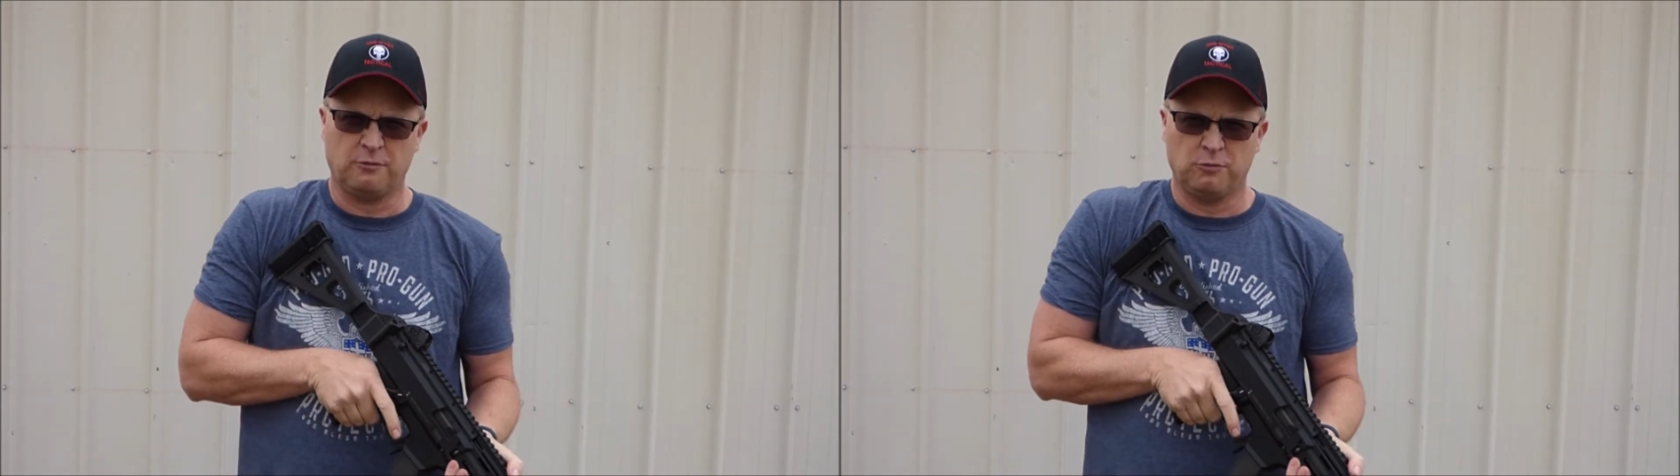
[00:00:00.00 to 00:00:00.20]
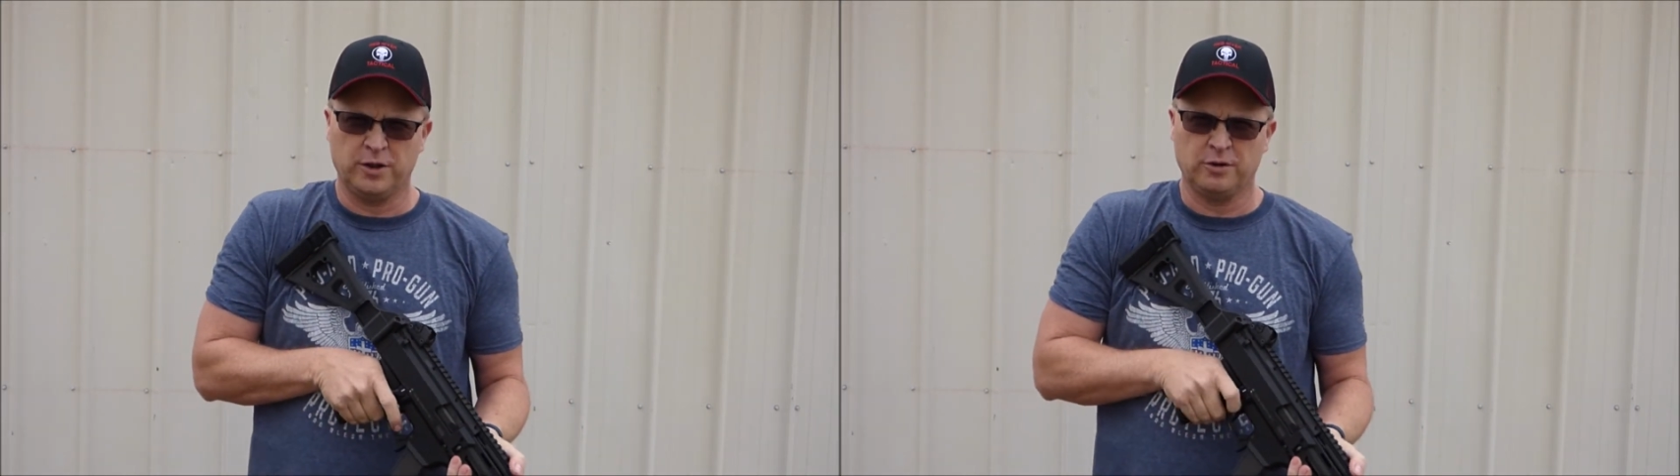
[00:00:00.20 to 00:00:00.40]

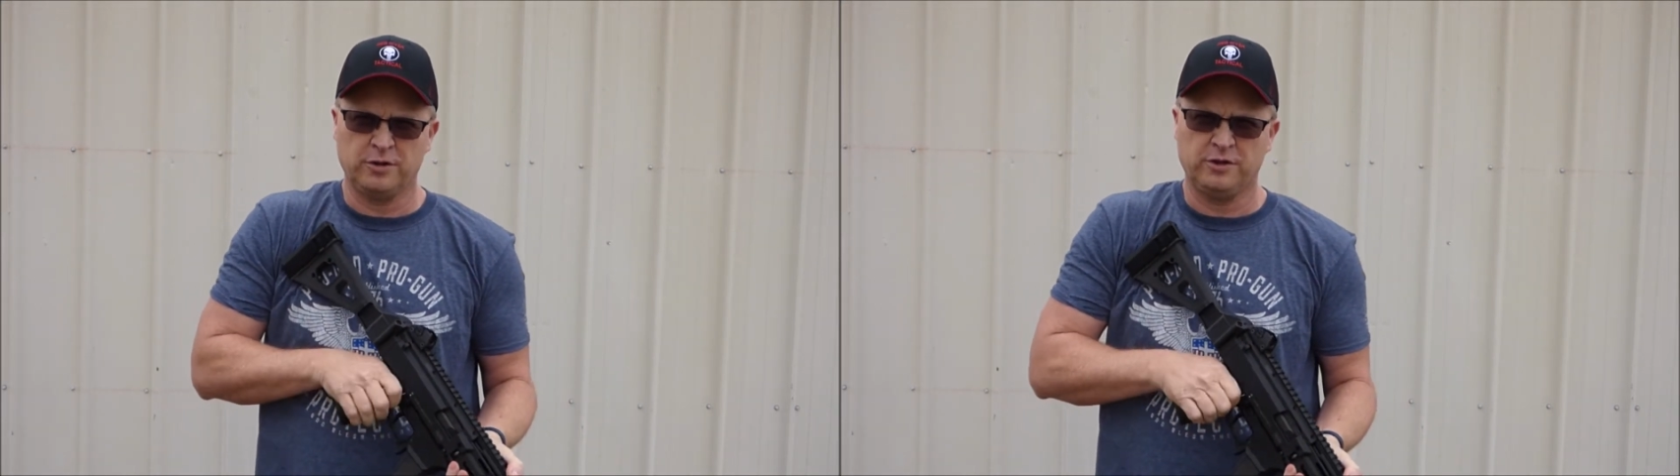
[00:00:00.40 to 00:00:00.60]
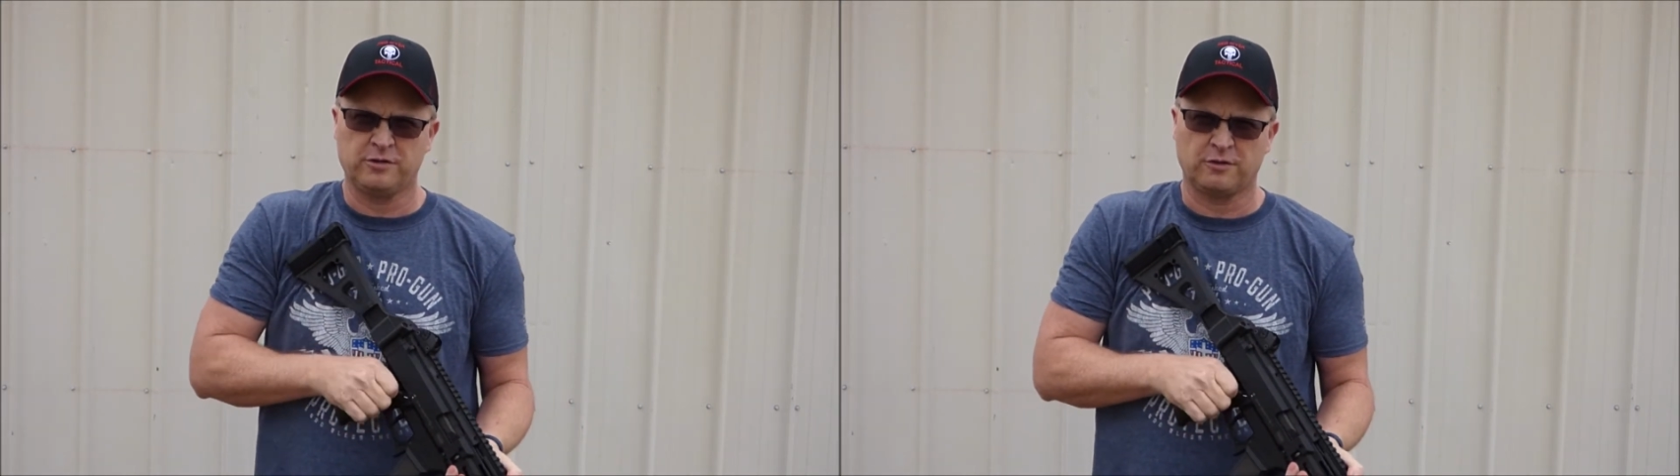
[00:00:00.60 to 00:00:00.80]
real
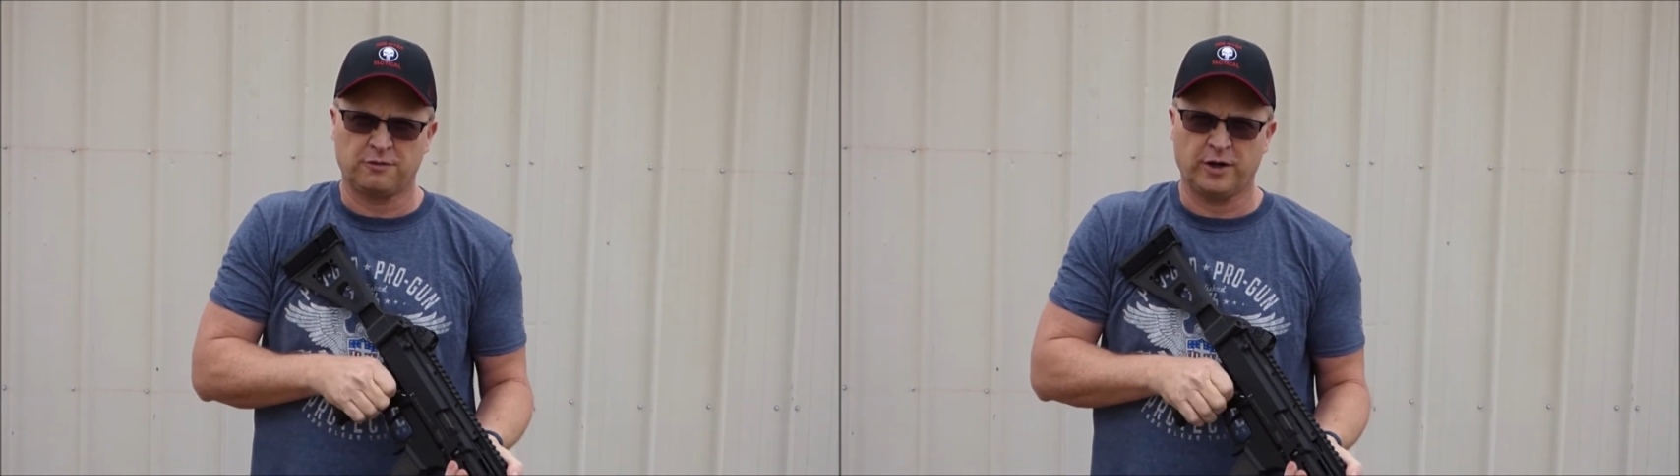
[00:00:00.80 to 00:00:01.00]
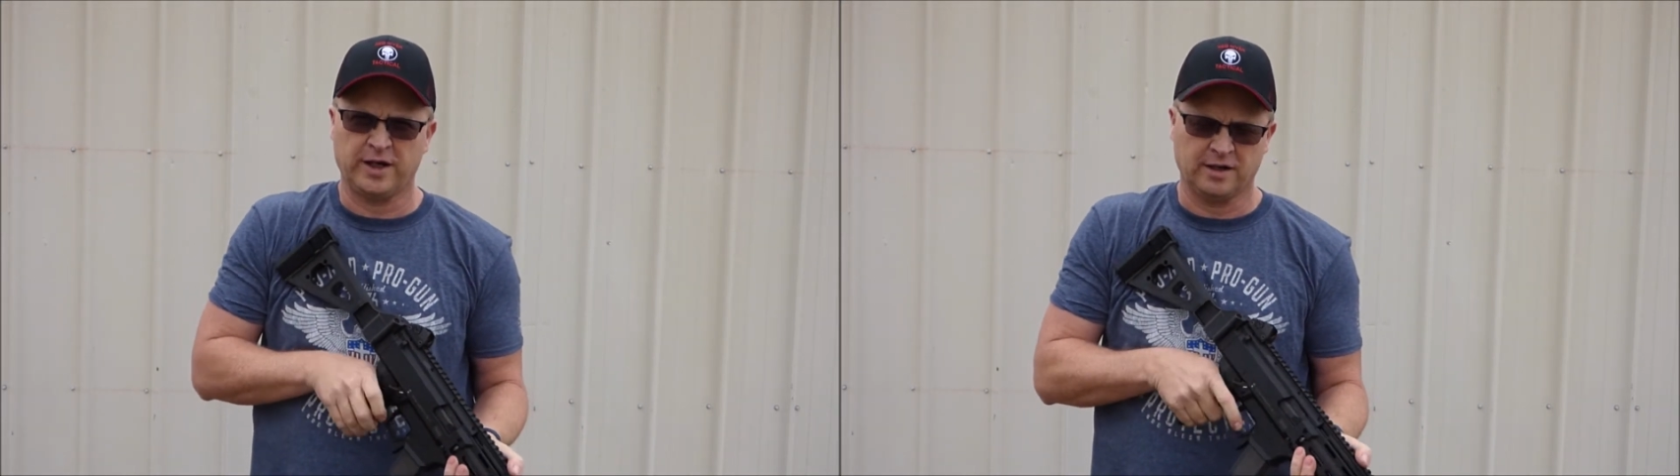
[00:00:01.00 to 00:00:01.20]
user
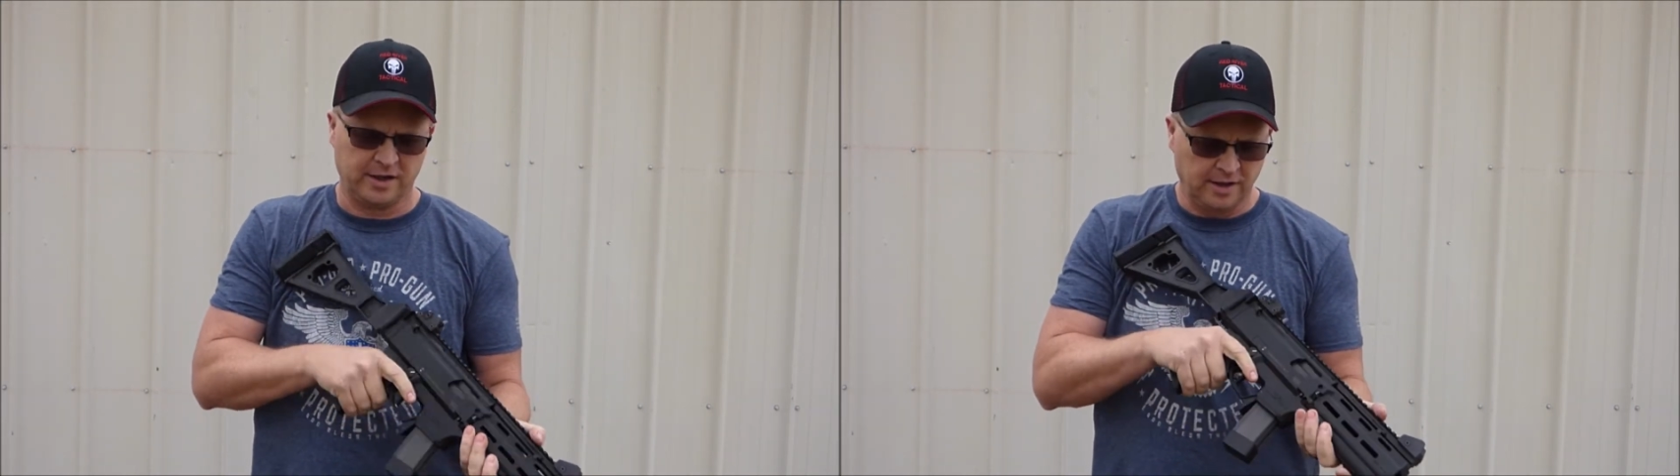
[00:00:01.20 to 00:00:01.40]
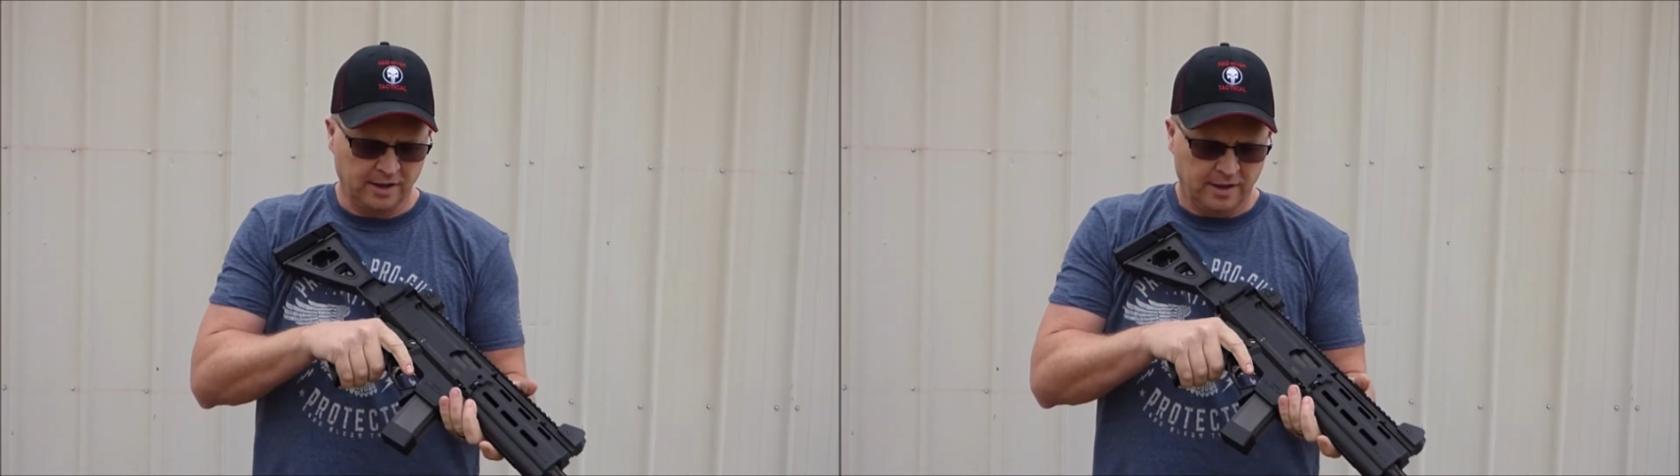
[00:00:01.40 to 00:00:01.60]
friendly.